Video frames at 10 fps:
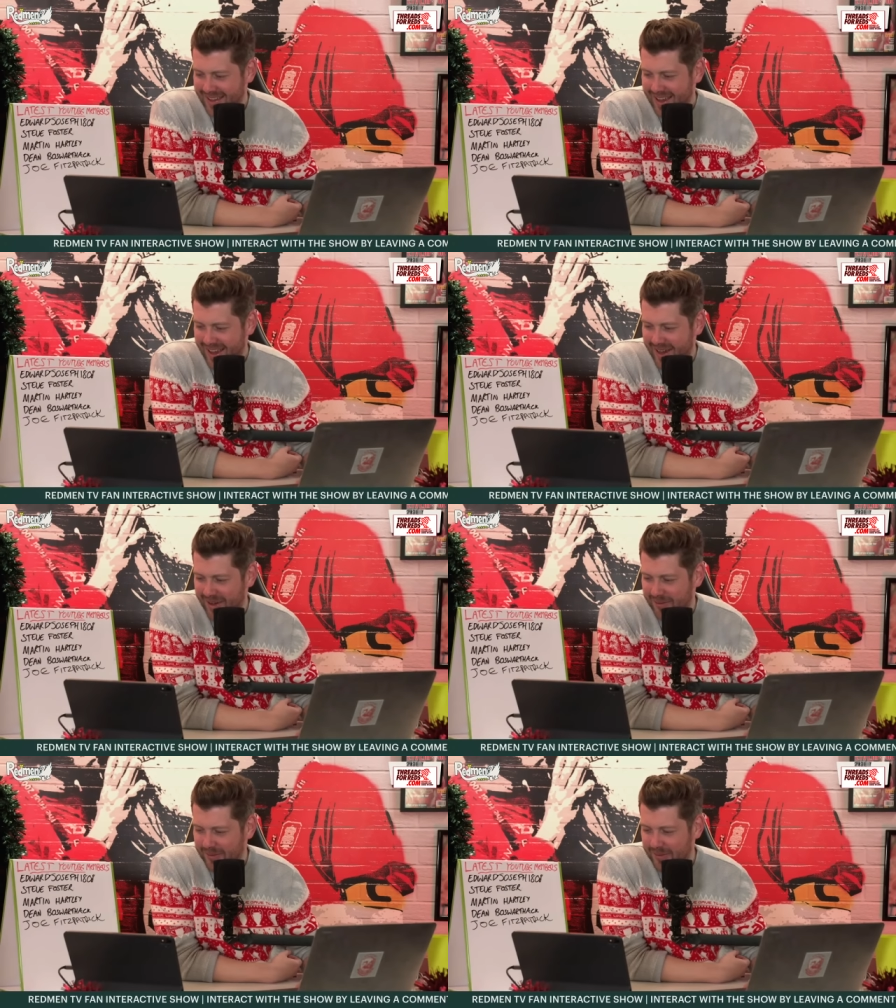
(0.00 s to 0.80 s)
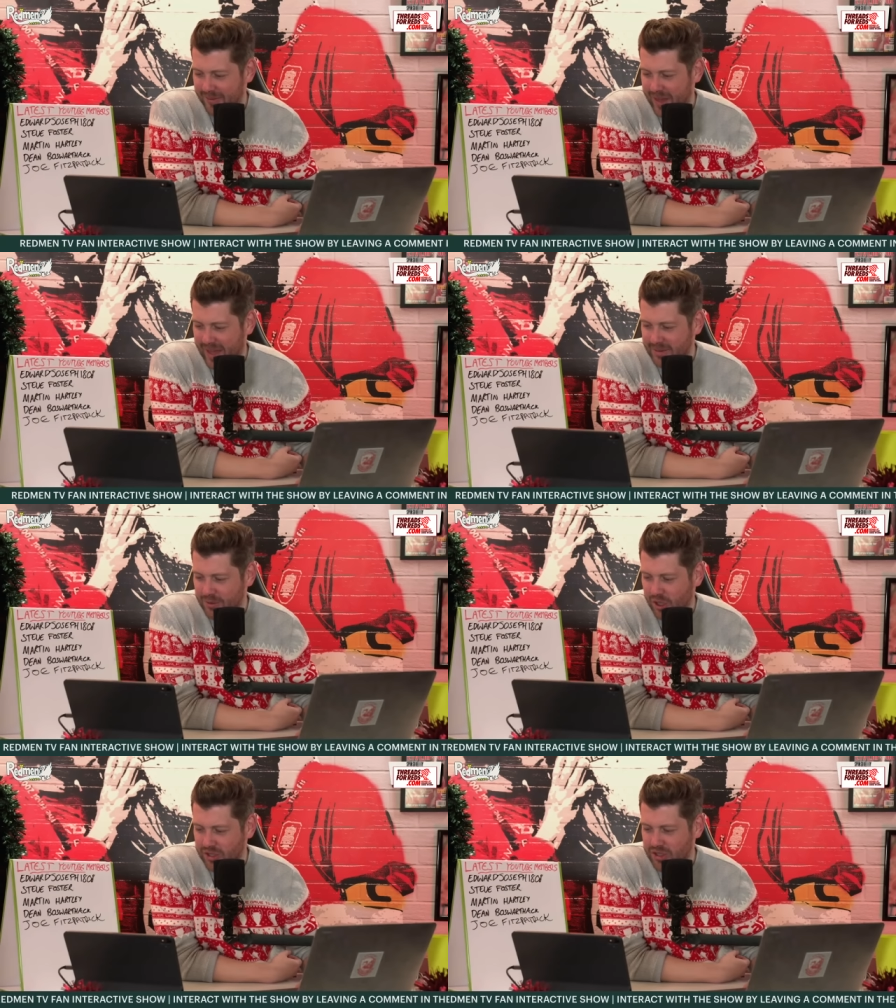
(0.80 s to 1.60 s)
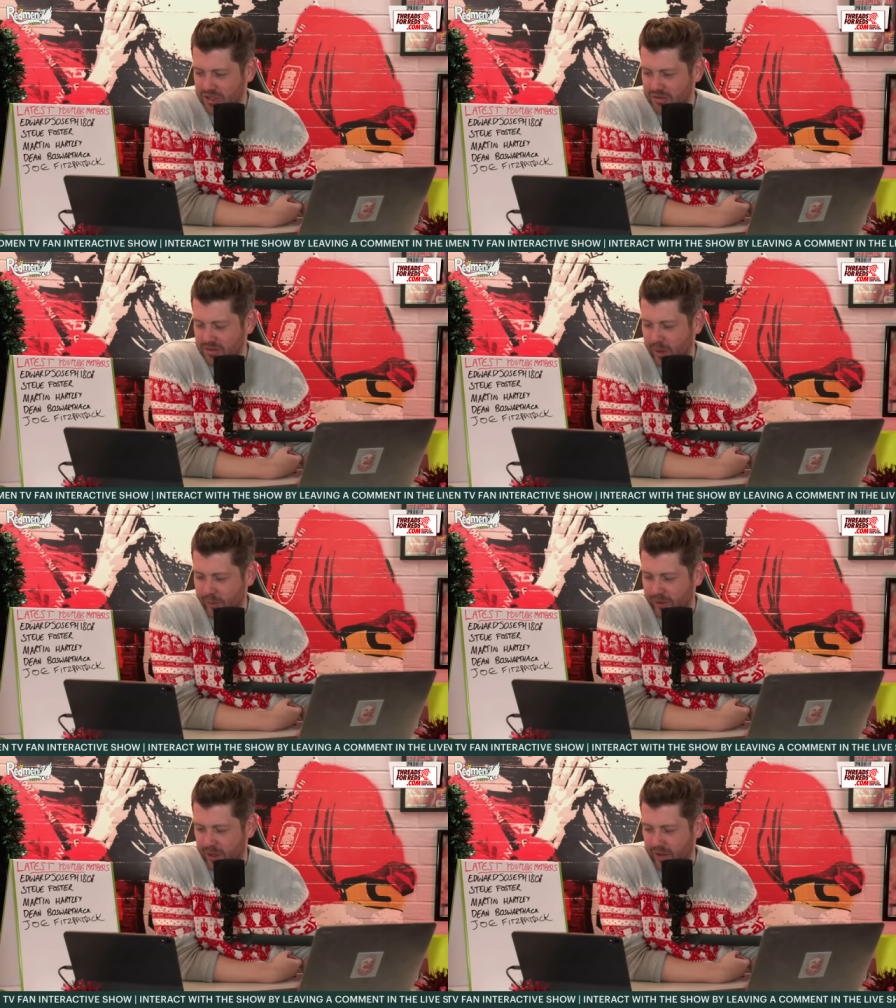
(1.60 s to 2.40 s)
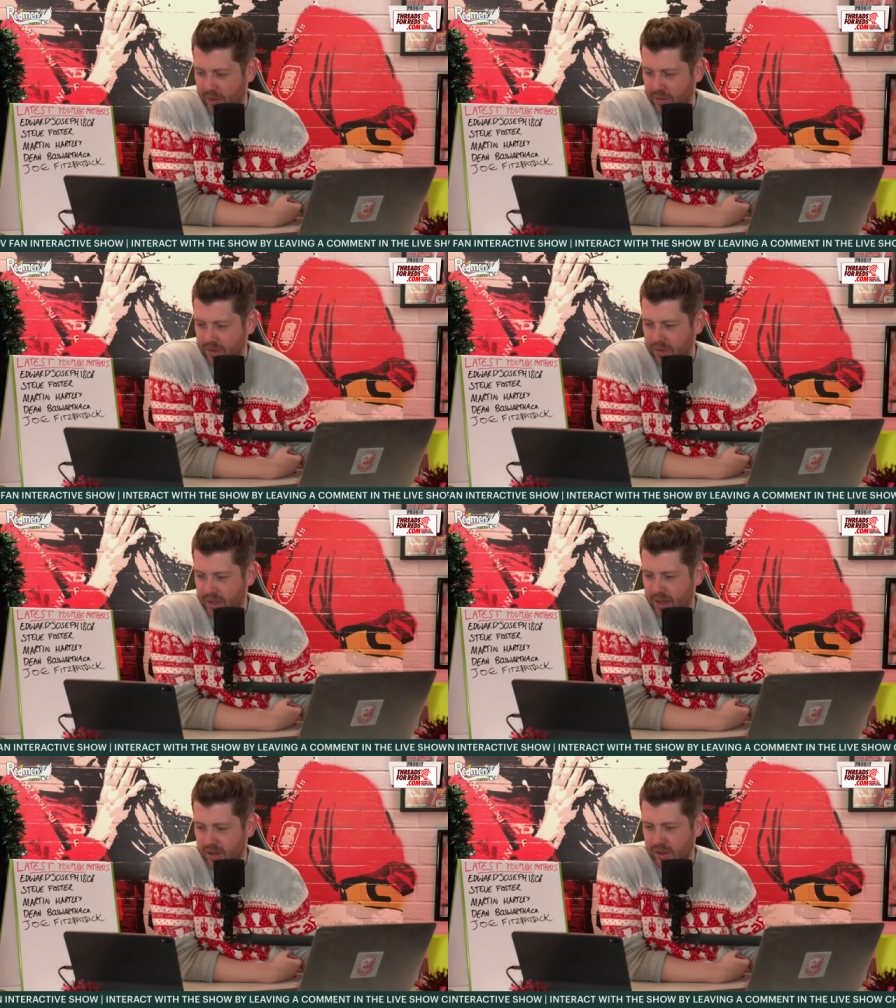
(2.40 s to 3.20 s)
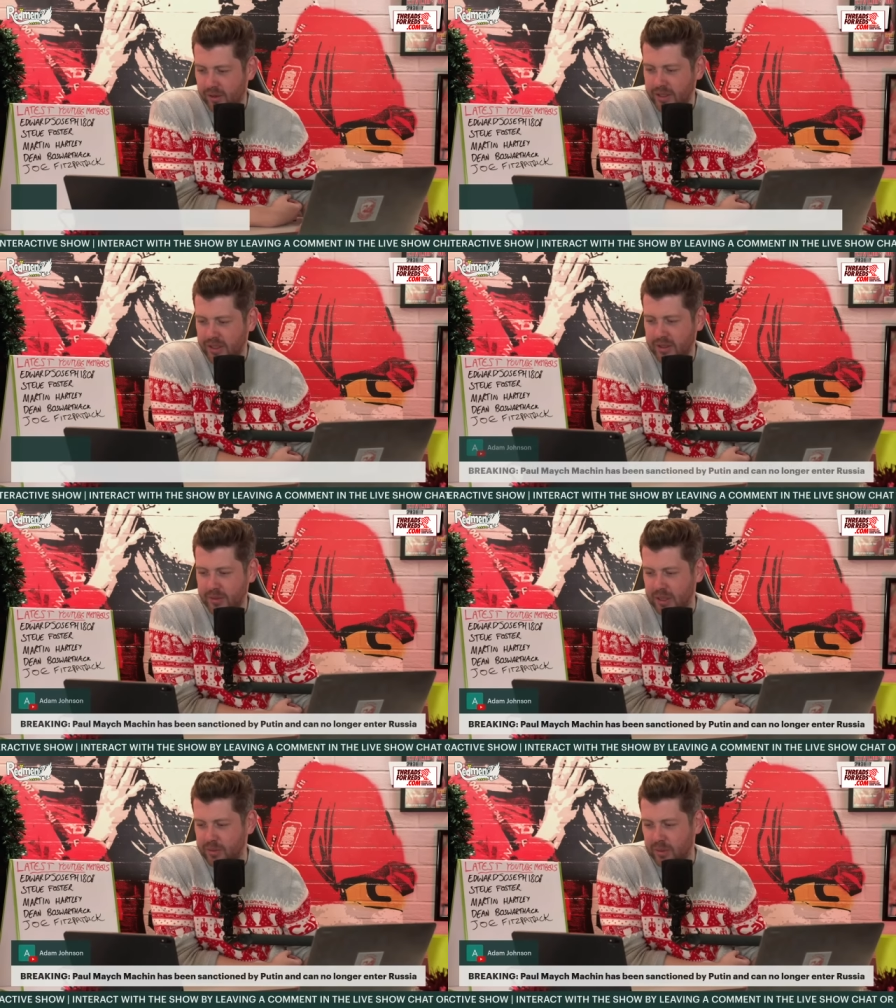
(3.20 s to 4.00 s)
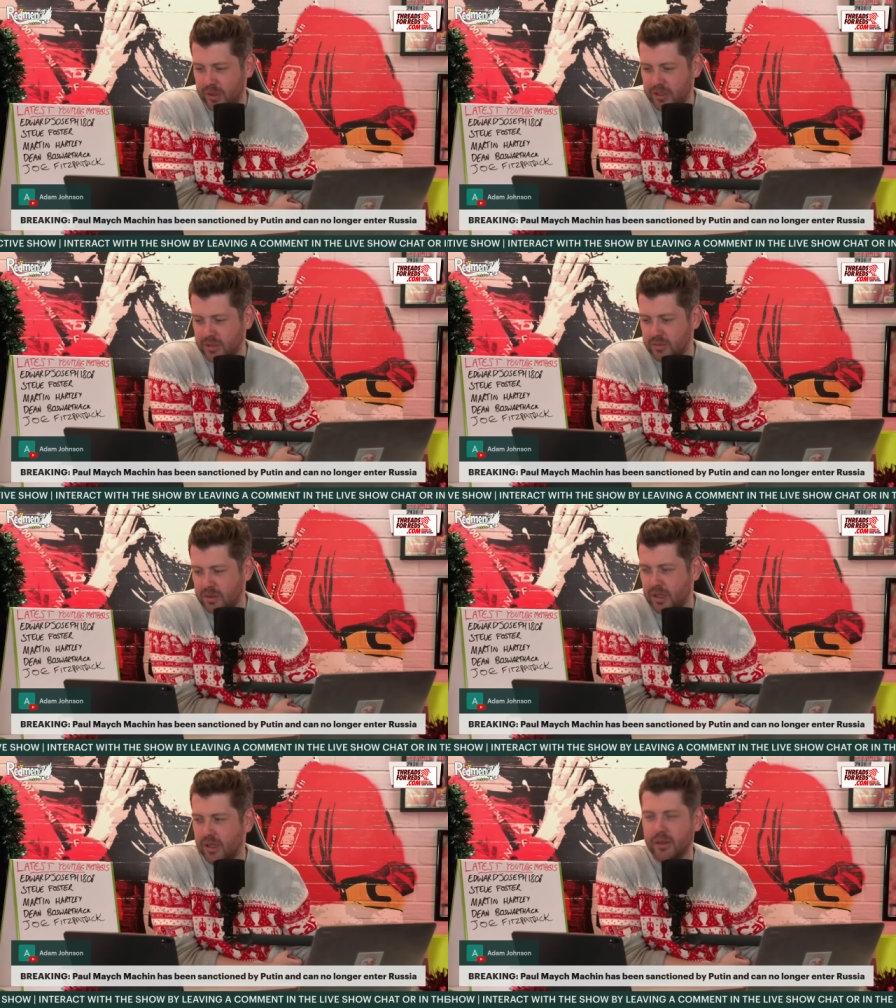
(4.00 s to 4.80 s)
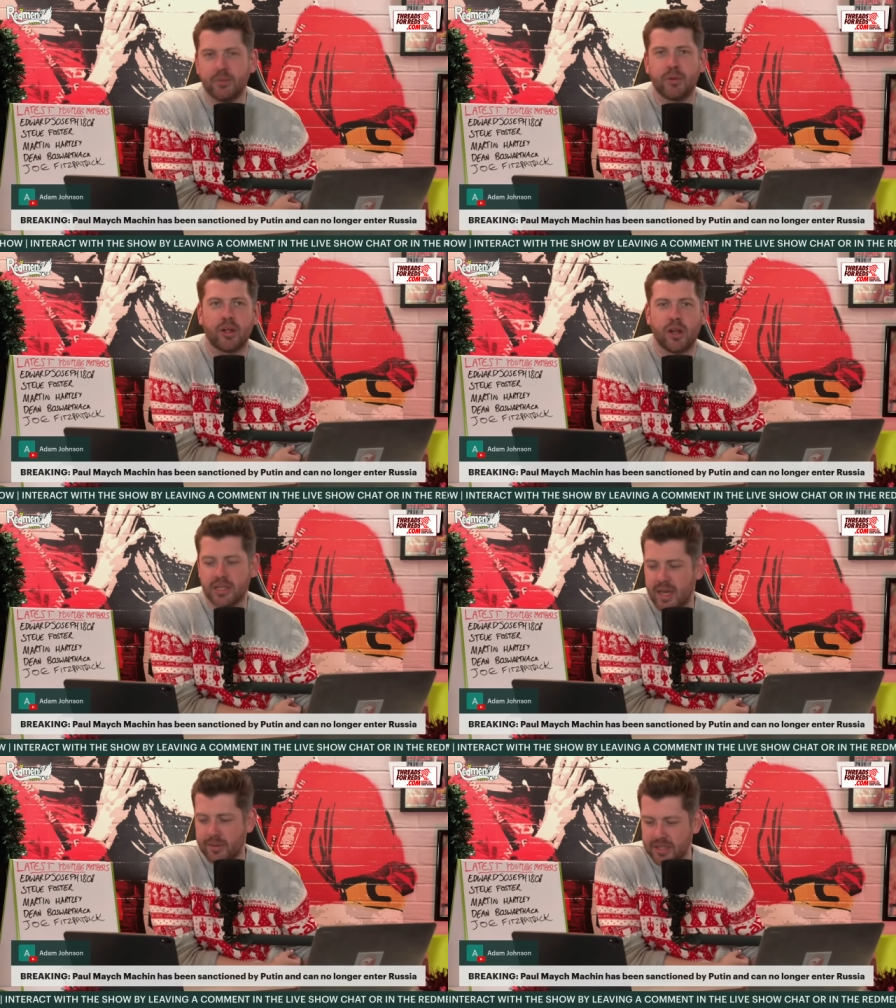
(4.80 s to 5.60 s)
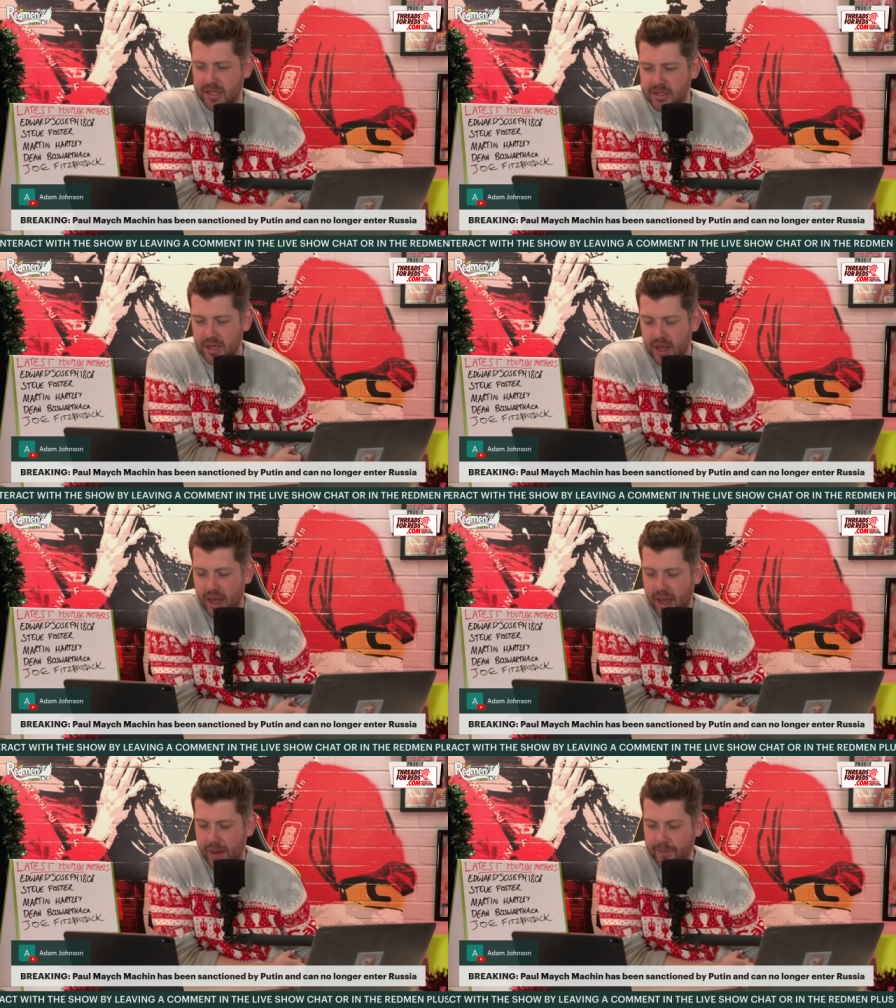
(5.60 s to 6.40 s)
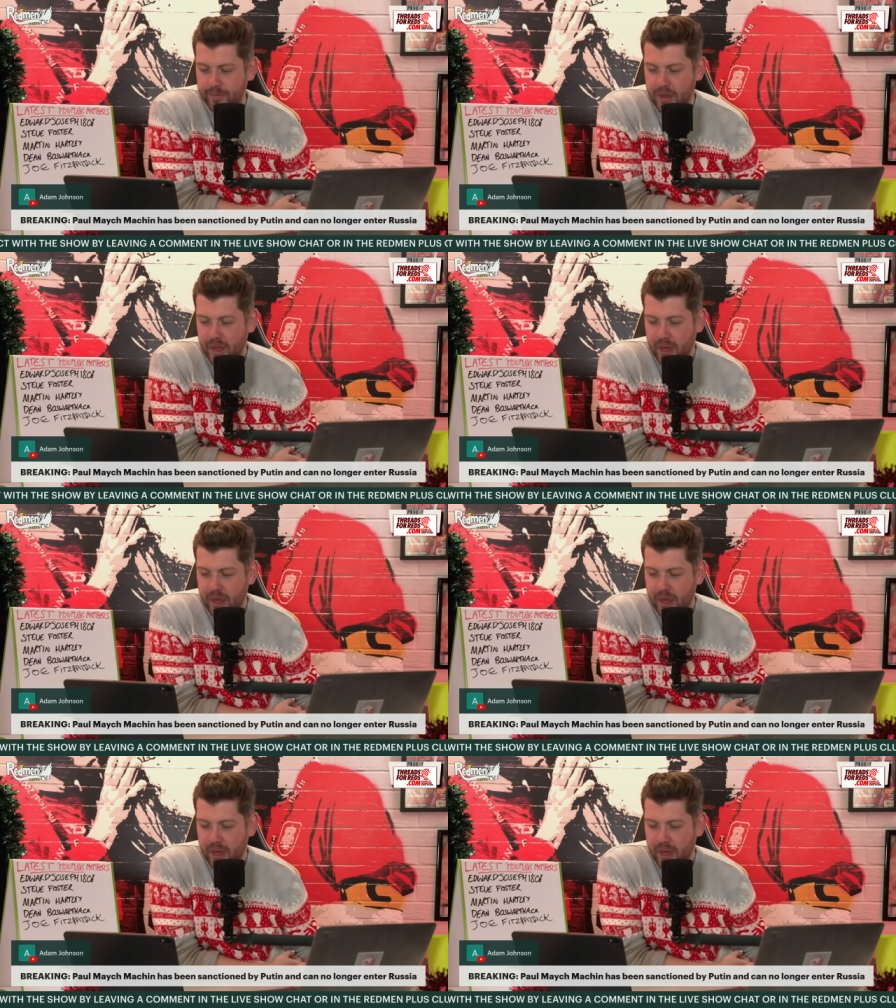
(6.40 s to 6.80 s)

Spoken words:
Adam Johnson, hopefully not that one. Although he's probably got some, he's probably got a lot of time on his hands.